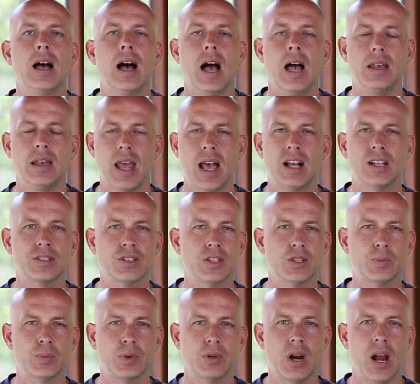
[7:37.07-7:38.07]

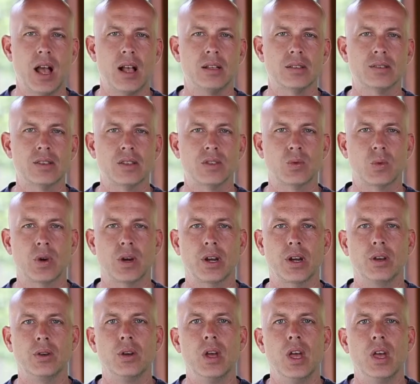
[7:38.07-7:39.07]
analysis paralysis
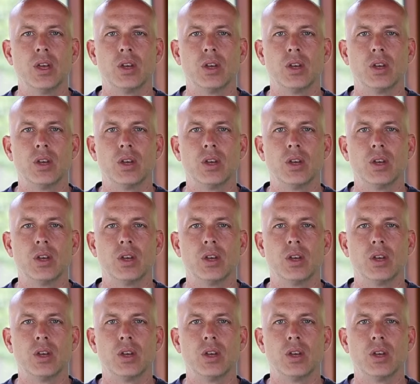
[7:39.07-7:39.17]
where